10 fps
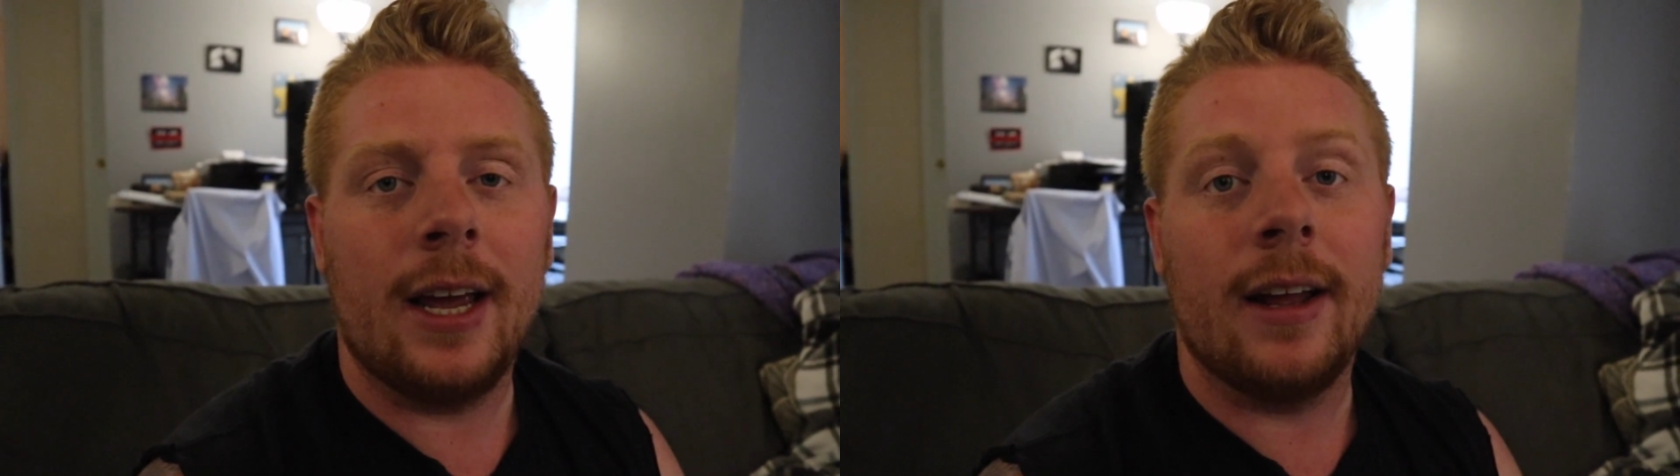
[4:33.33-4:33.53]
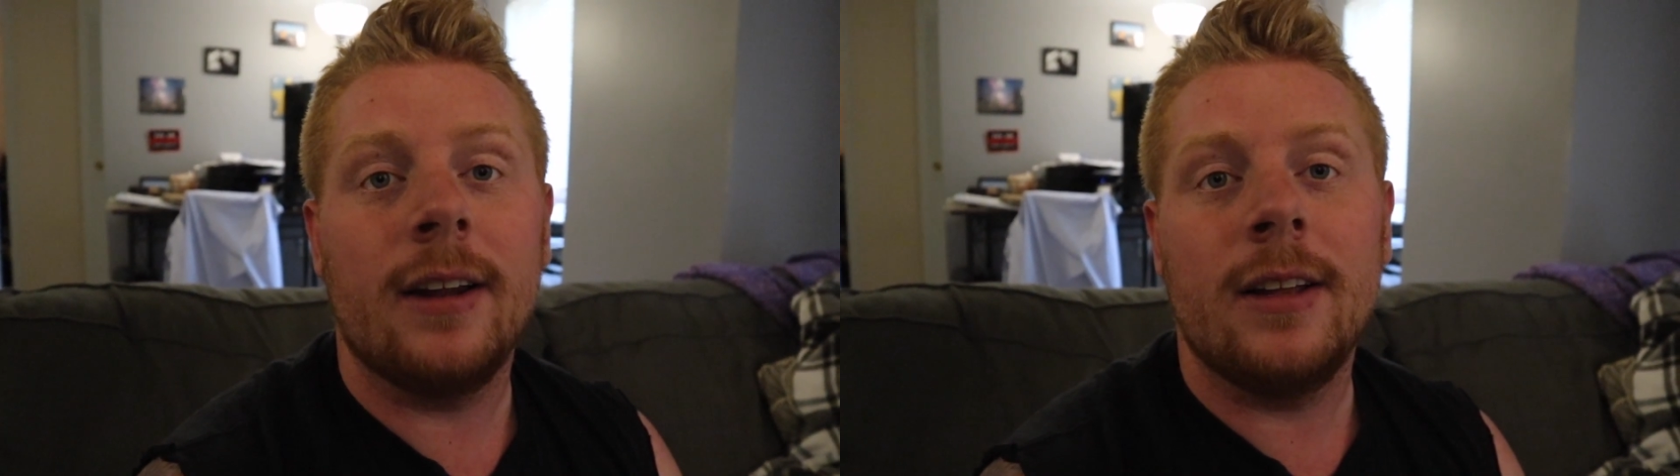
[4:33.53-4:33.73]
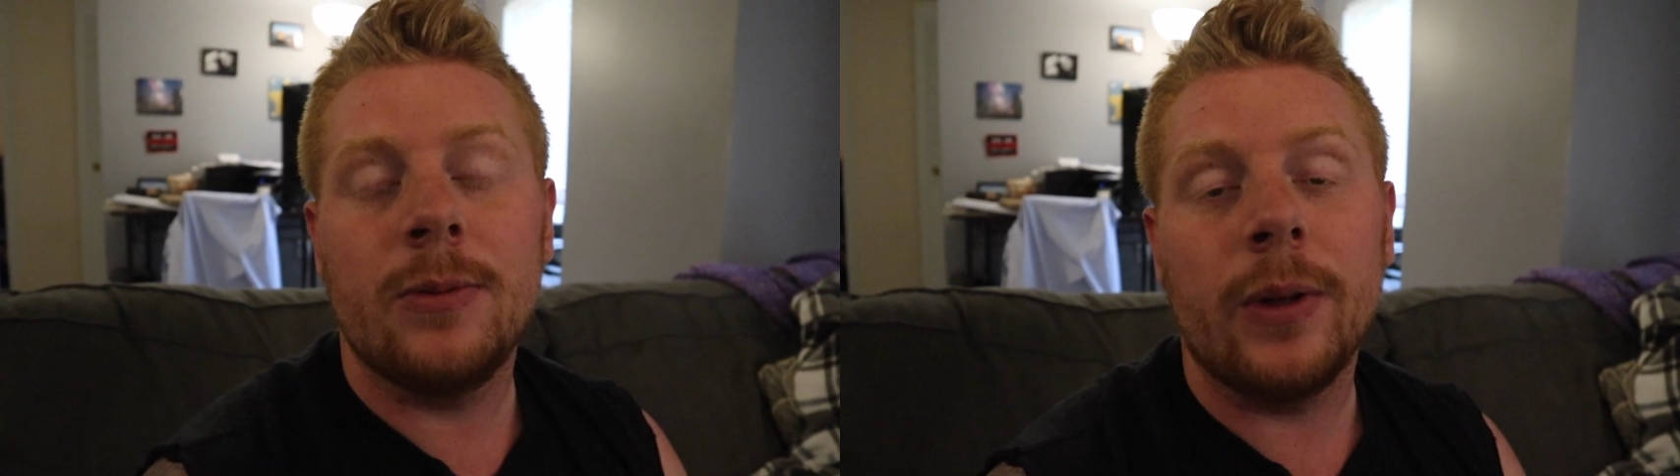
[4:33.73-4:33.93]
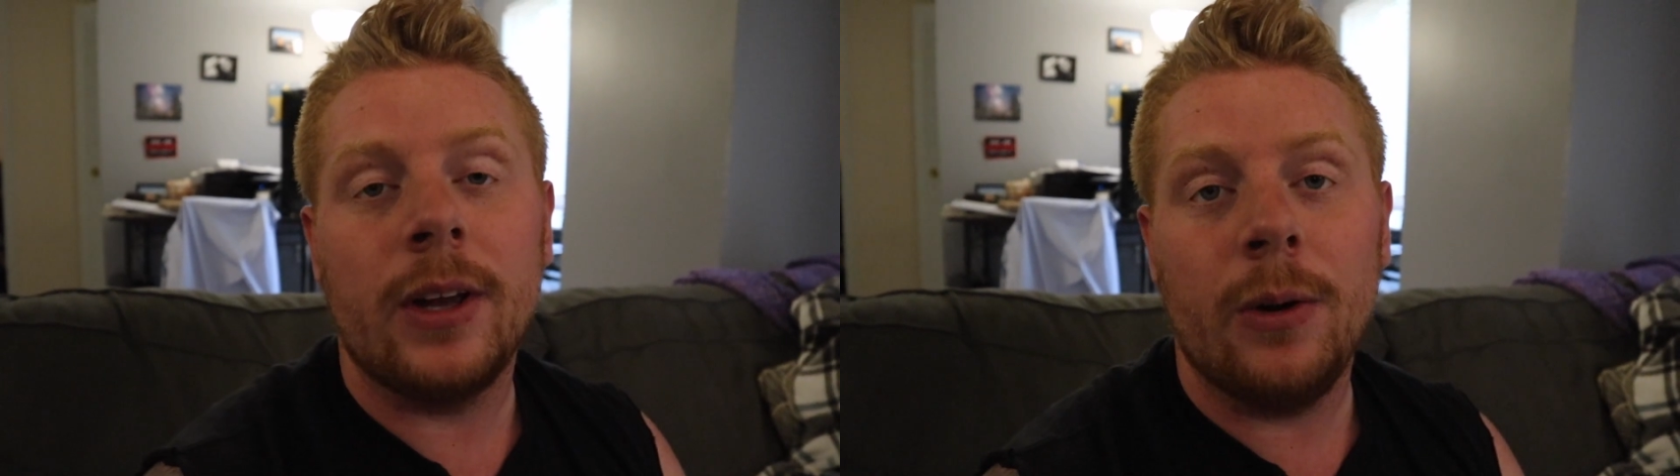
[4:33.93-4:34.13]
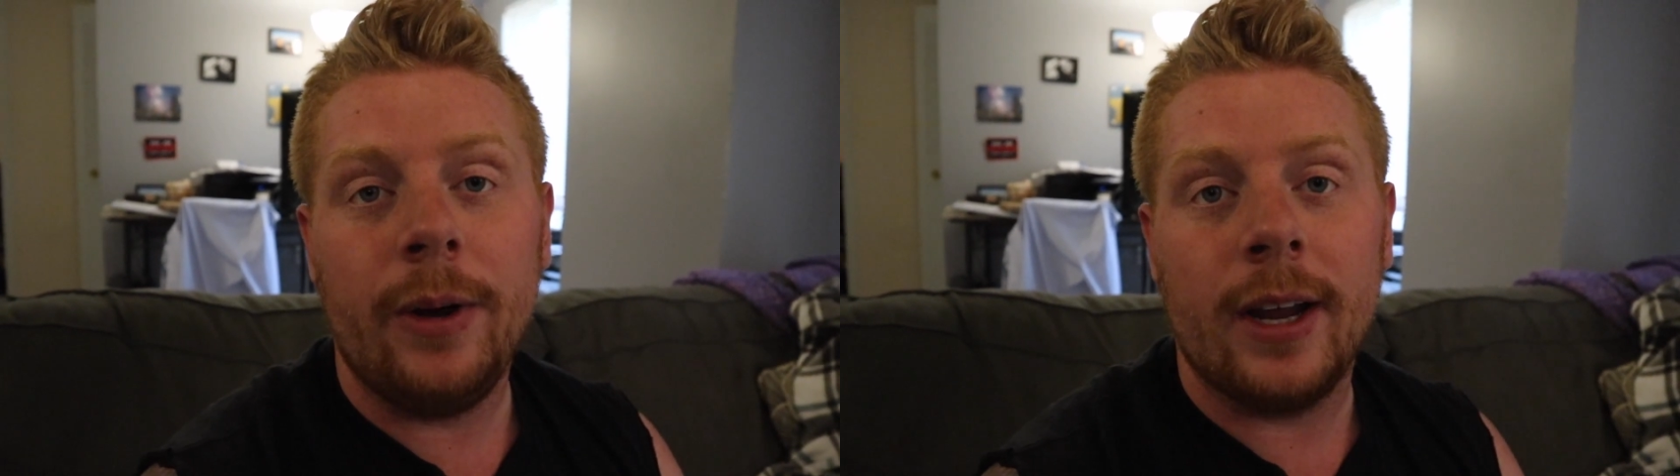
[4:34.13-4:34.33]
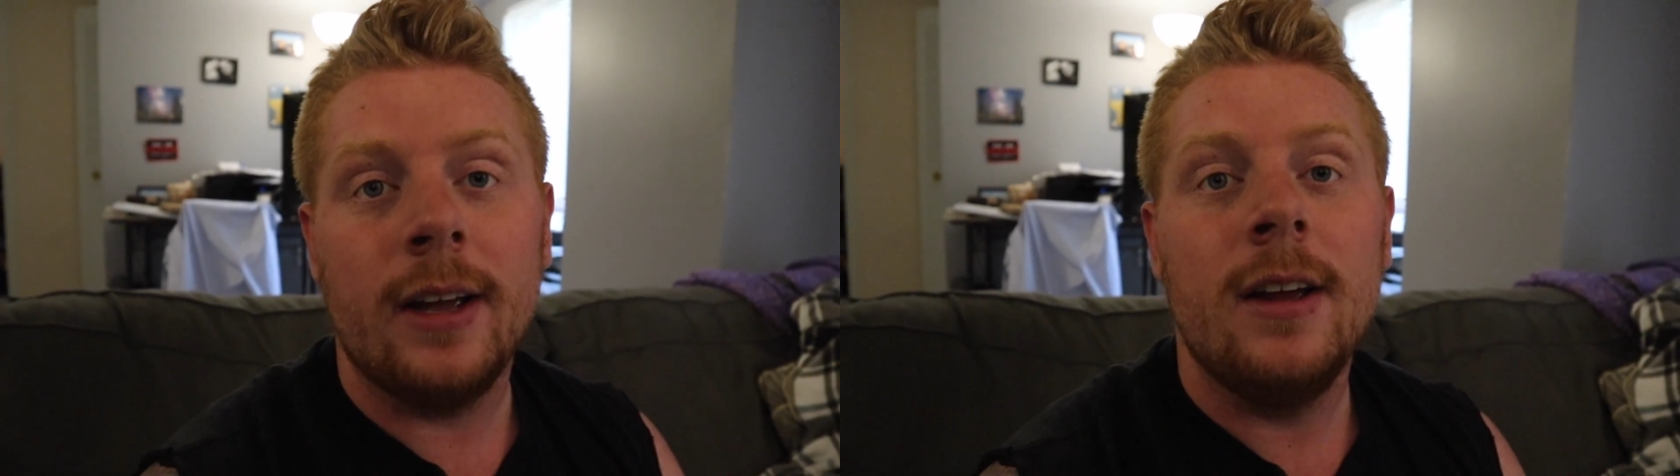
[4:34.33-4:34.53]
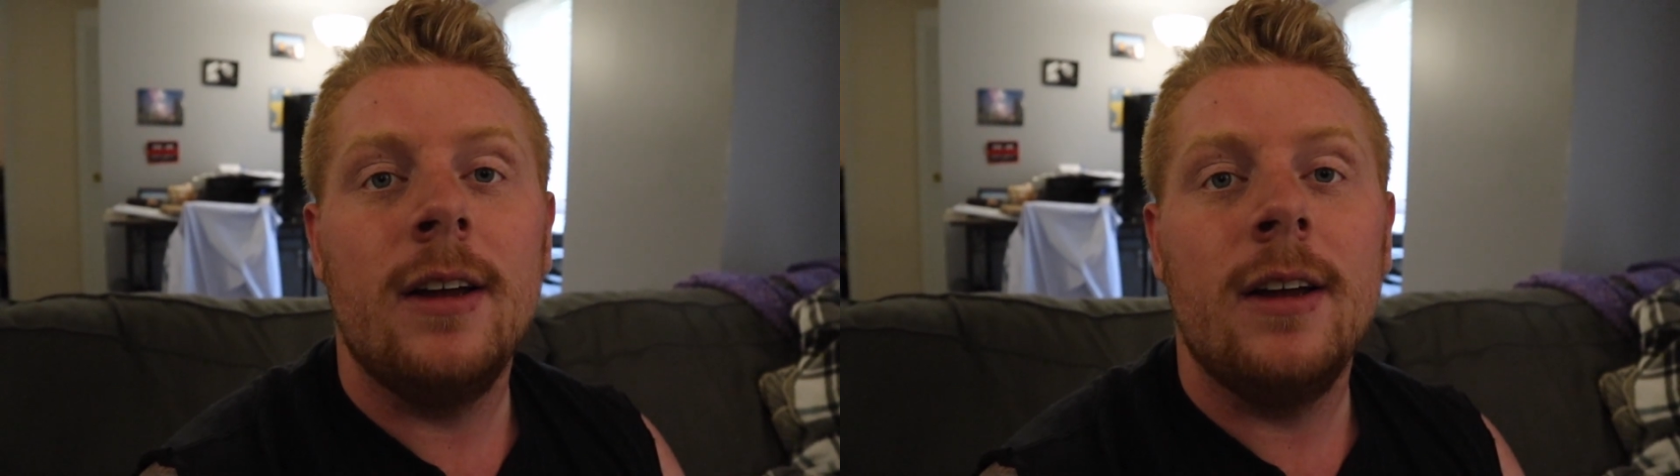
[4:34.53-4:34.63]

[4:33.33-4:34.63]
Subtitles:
and it's really annoying.